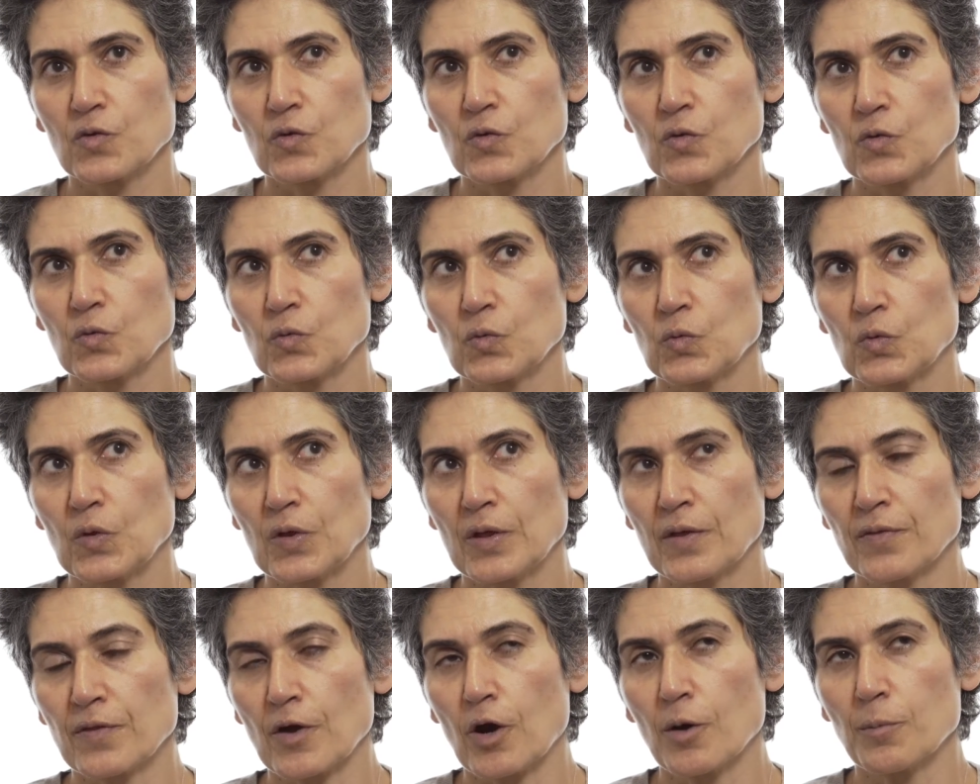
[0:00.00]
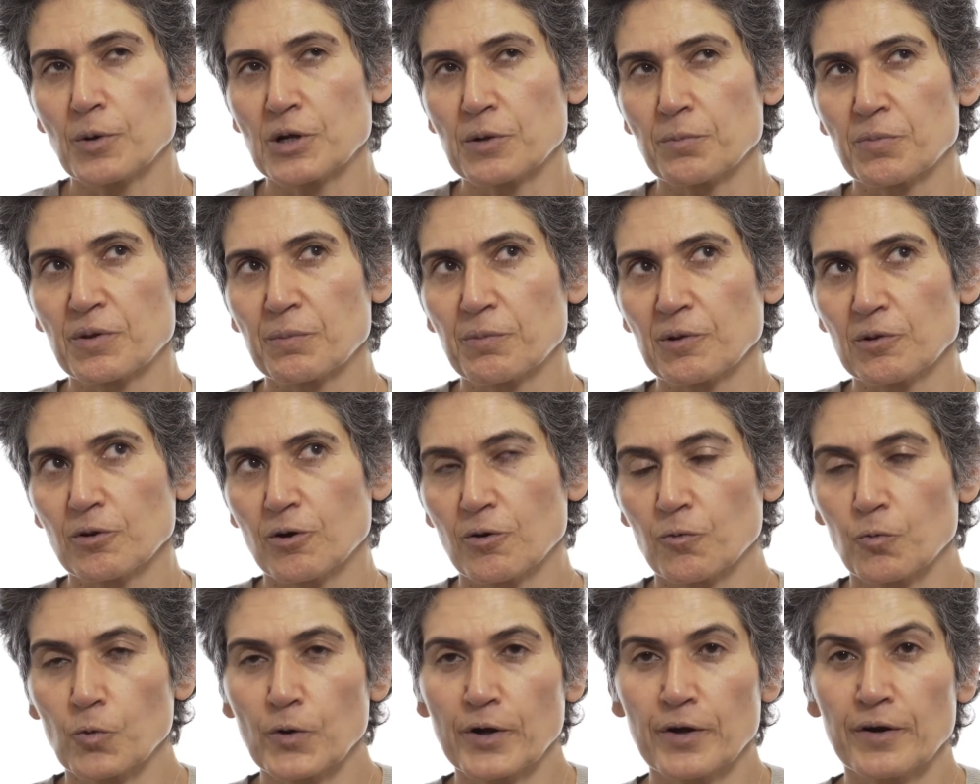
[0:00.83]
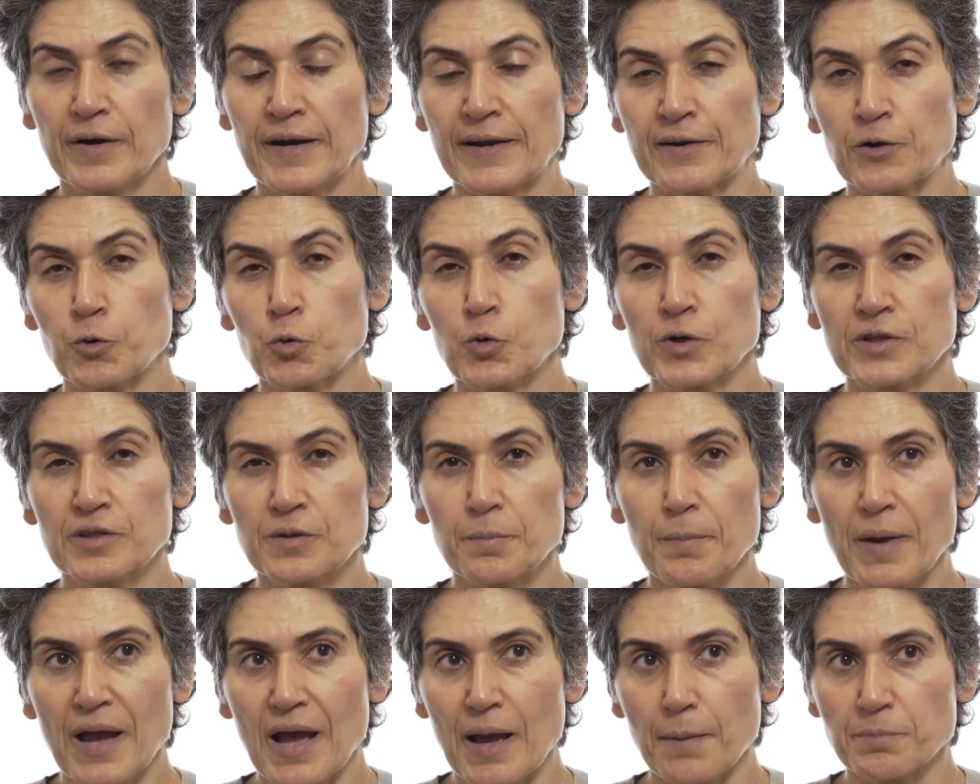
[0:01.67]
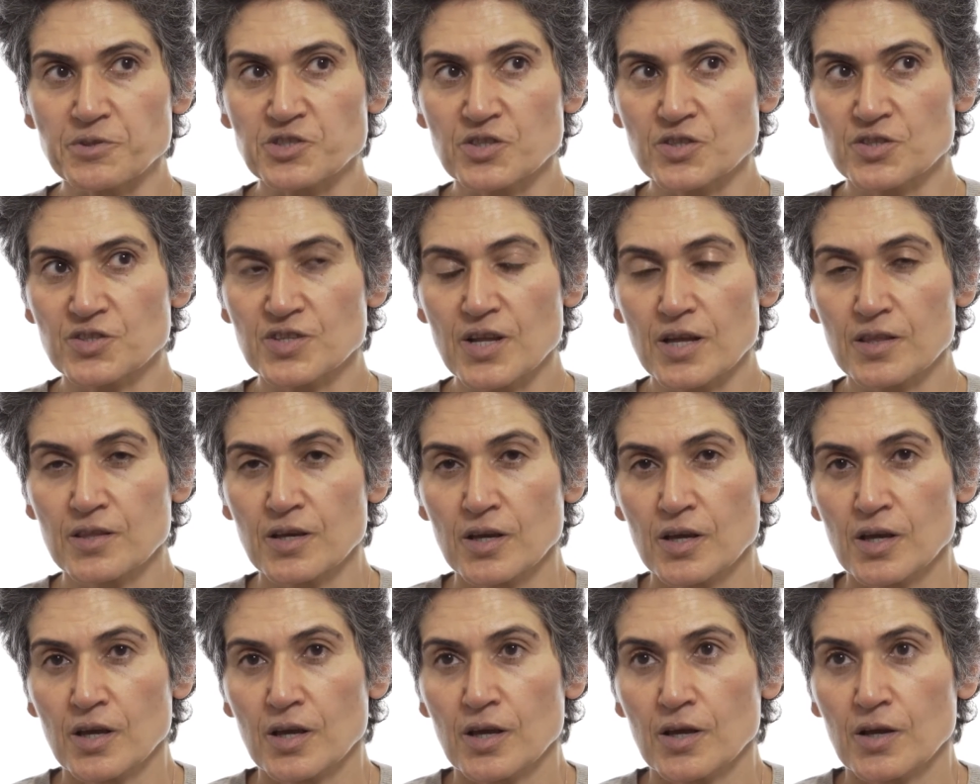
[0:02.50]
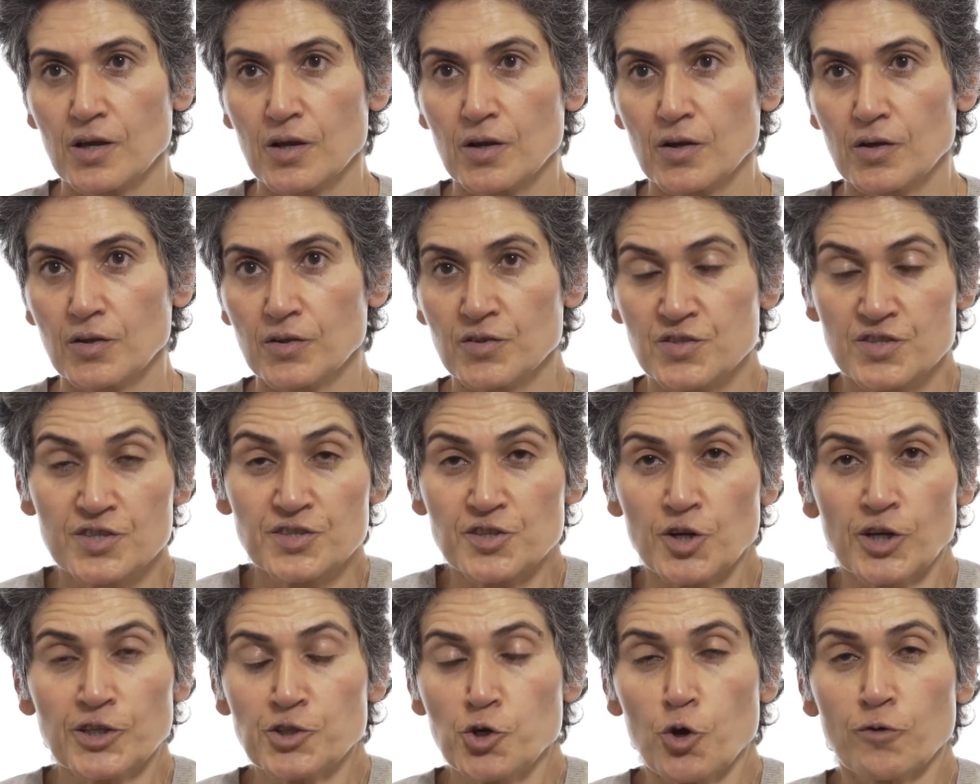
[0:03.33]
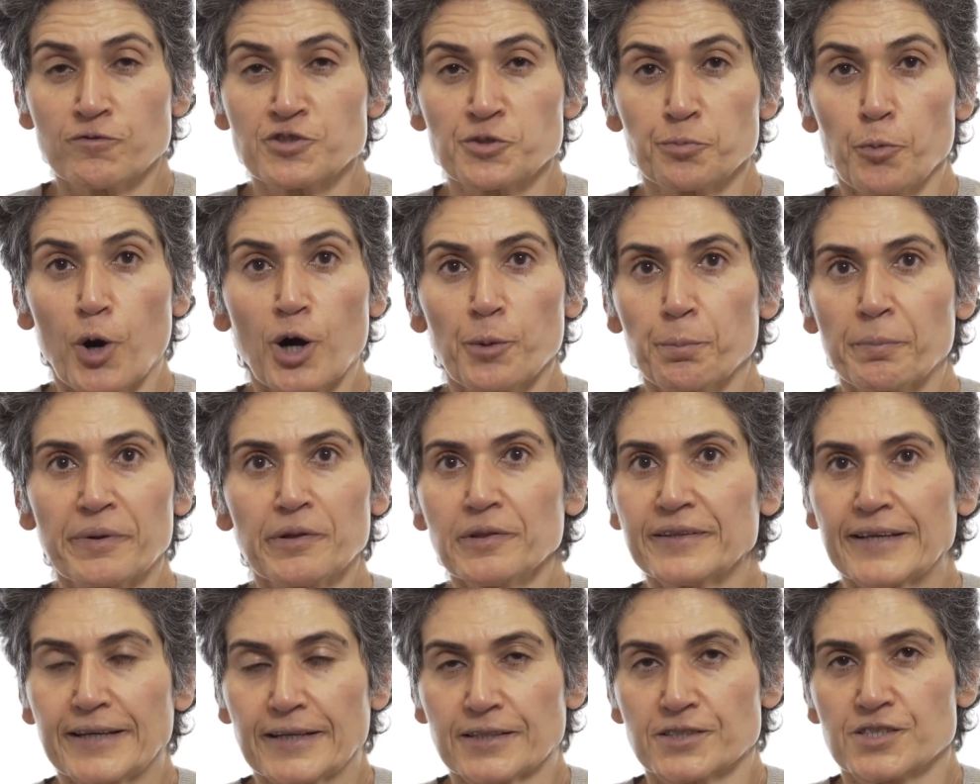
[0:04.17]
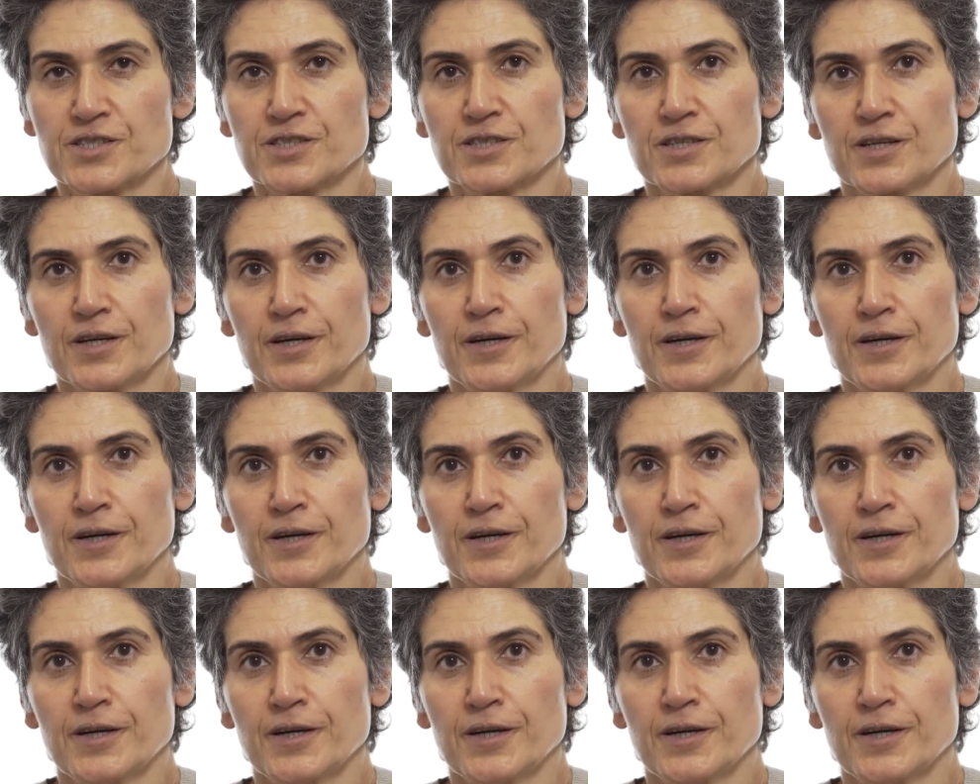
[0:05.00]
and how many people are where and knowing the maps, is this idea of smart buildings.